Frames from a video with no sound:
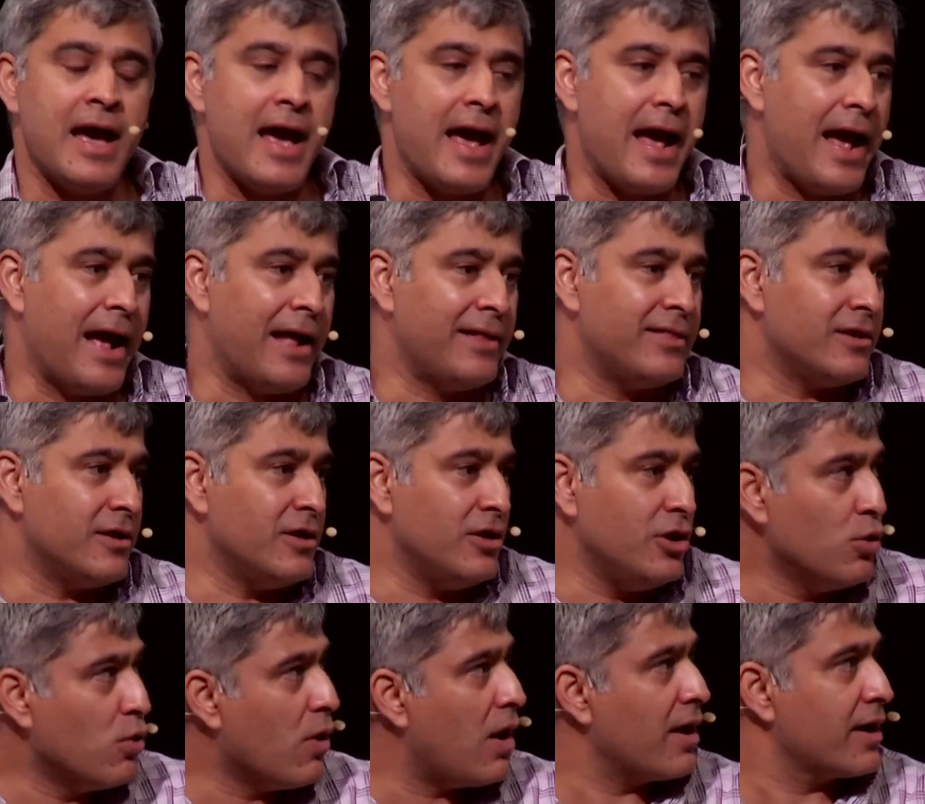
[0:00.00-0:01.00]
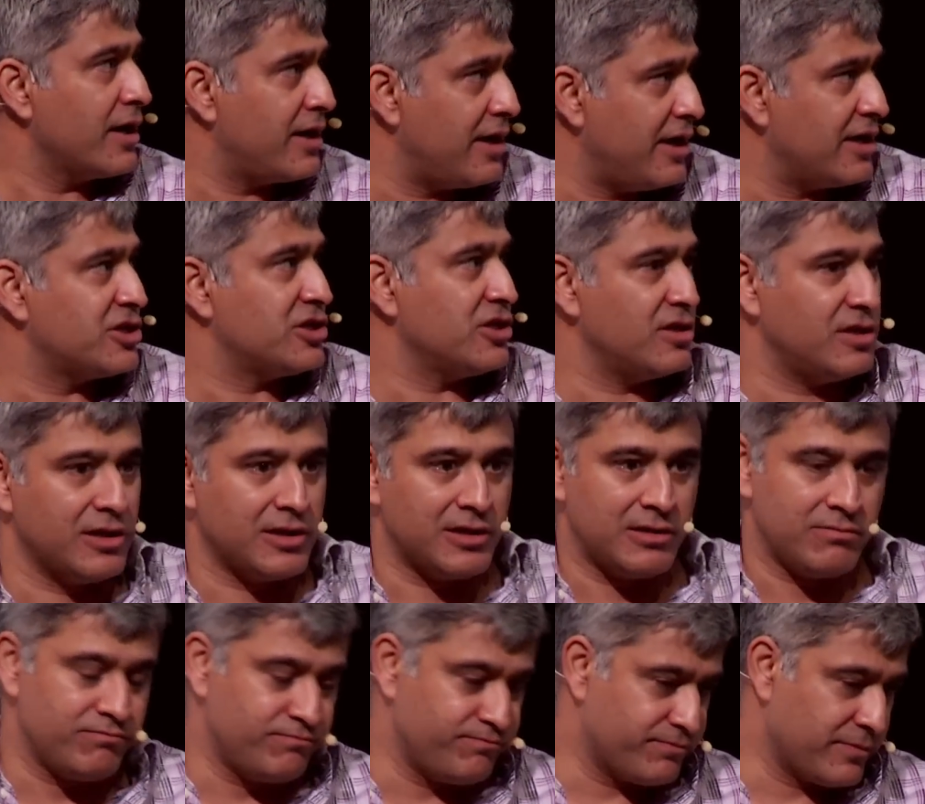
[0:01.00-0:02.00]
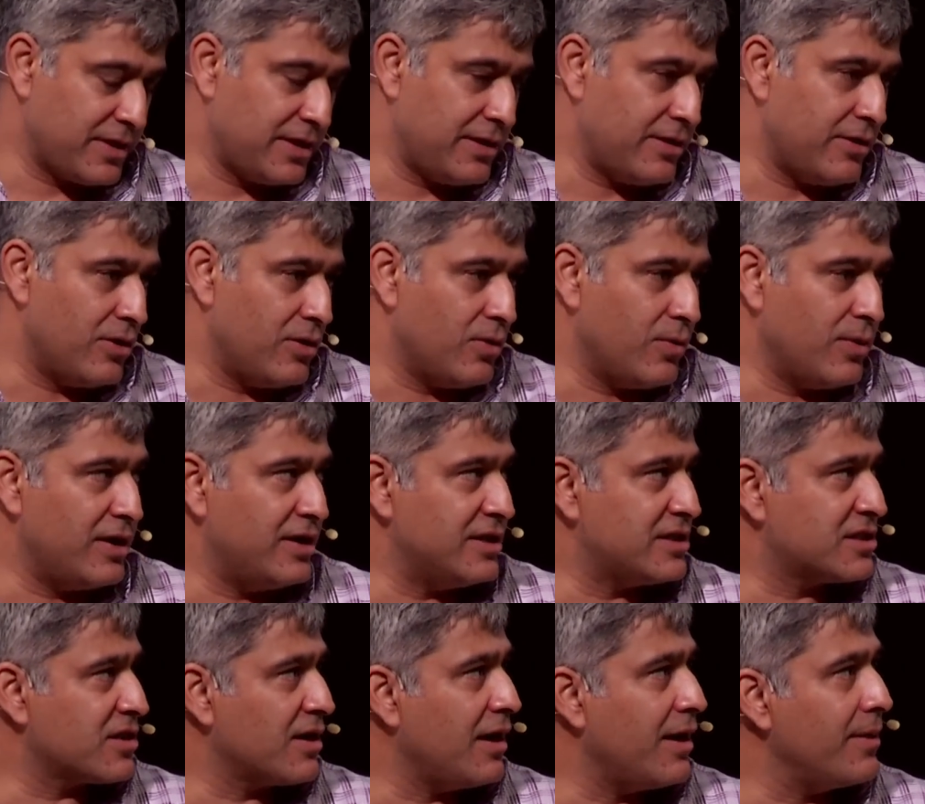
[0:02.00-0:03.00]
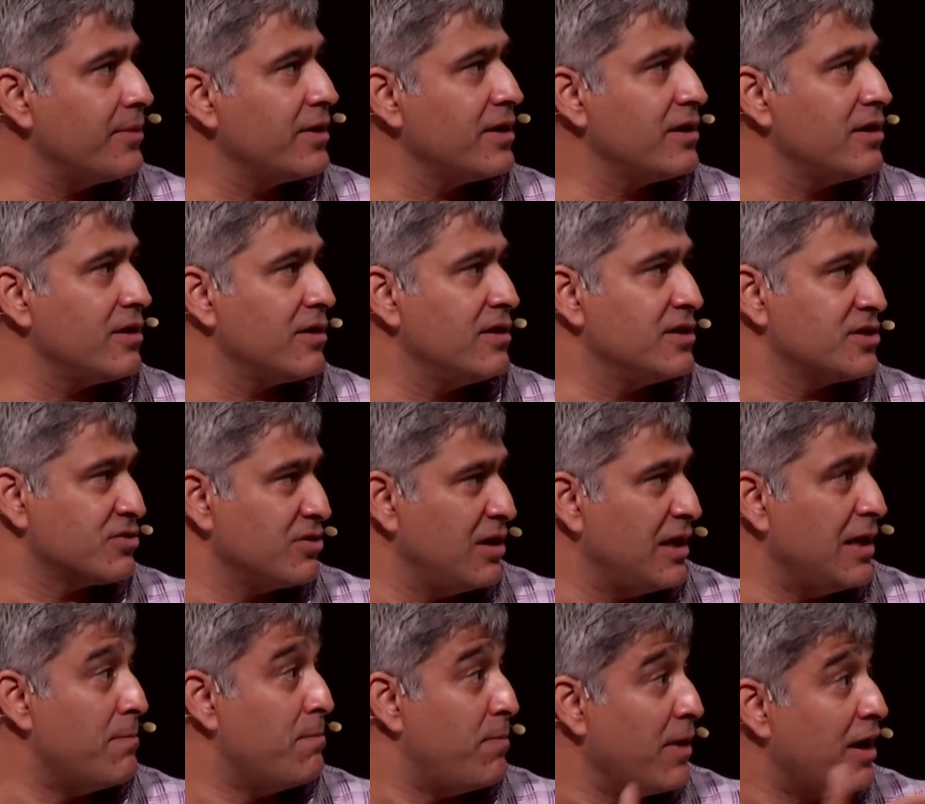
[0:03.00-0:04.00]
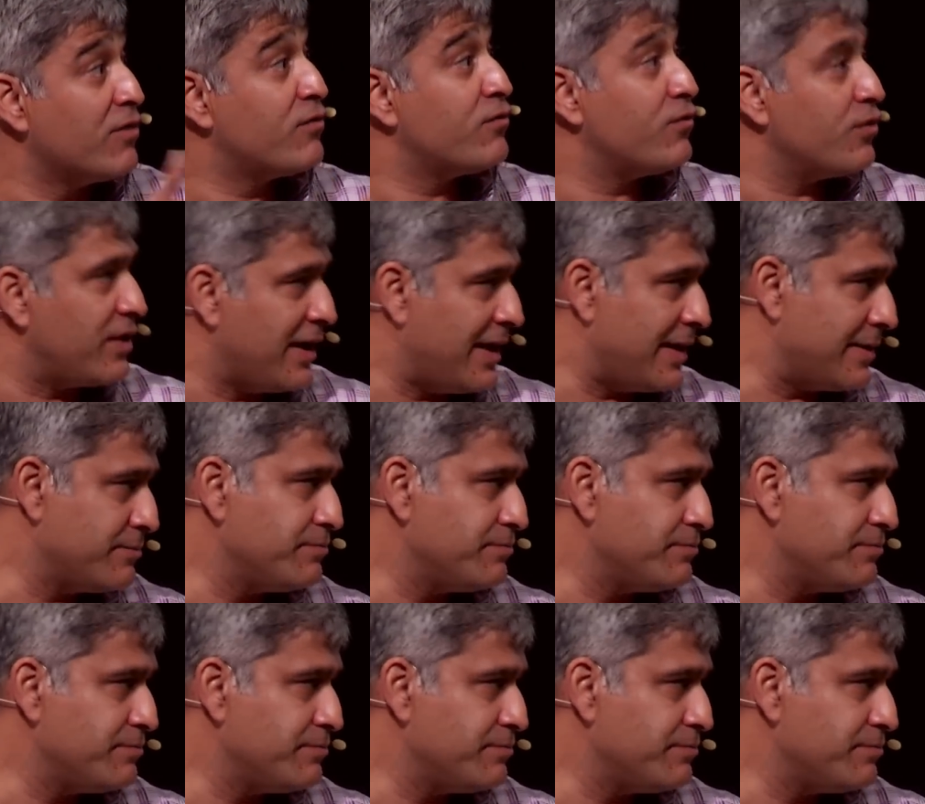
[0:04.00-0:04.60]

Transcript: And the new architecture that we're describing here is really built for that.